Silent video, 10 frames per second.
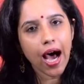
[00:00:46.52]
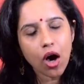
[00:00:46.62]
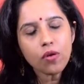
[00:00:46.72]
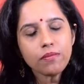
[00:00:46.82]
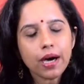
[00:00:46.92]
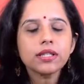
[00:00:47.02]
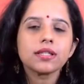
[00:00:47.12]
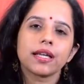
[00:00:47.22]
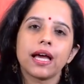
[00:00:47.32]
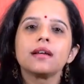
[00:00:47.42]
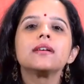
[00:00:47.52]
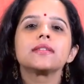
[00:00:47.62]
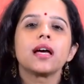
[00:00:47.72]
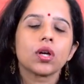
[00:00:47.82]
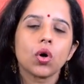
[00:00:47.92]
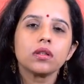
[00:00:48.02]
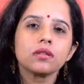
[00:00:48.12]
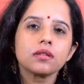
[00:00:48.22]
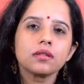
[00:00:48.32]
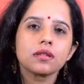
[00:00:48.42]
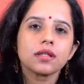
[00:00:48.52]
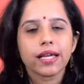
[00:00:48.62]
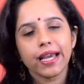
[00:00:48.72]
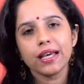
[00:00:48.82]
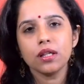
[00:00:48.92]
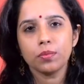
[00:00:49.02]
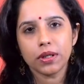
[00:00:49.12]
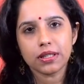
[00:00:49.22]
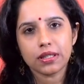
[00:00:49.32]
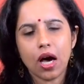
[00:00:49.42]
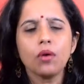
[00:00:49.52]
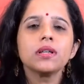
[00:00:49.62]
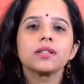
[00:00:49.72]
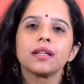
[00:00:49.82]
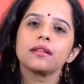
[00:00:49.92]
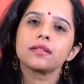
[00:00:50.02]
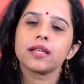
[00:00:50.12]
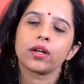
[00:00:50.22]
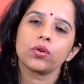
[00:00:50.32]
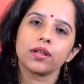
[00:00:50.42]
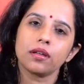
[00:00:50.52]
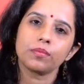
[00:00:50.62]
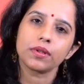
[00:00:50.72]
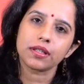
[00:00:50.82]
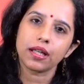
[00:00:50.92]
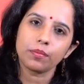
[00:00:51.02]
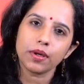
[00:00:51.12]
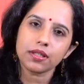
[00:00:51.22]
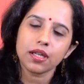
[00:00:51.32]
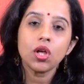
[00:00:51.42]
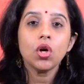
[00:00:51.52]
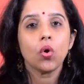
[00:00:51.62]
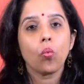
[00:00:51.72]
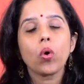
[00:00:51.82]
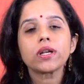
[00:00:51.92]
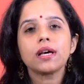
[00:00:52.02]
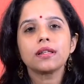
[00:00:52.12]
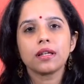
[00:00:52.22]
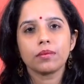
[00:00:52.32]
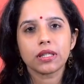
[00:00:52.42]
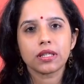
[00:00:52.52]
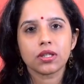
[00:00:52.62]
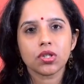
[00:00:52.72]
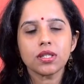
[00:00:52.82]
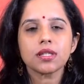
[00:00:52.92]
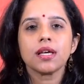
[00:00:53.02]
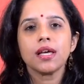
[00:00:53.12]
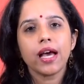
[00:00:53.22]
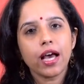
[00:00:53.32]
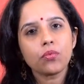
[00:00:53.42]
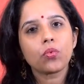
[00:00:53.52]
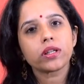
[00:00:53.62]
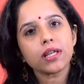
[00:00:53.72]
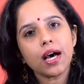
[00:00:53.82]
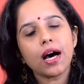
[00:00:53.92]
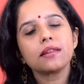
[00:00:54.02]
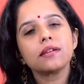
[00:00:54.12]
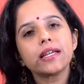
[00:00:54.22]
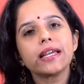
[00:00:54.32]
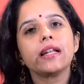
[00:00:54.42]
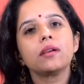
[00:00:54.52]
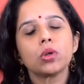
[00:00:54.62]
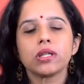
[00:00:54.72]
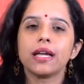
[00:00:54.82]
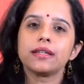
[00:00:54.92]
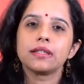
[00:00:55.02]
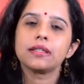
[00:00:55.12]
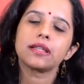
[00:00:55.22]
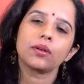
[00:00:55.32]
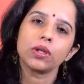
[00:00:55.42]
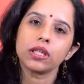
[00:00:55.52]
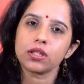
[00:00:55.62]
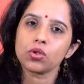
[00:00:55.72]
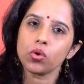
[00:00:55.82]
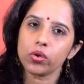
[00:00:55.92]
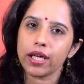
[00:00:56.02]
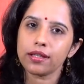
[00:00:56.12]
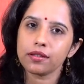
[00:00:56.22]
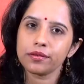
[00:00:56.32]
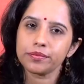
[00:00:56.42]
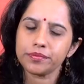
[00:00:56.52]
how much can a psychologist help us? How much can the psychotherapist help us? What are the limitations? And what are other healing modalities that we need to look at?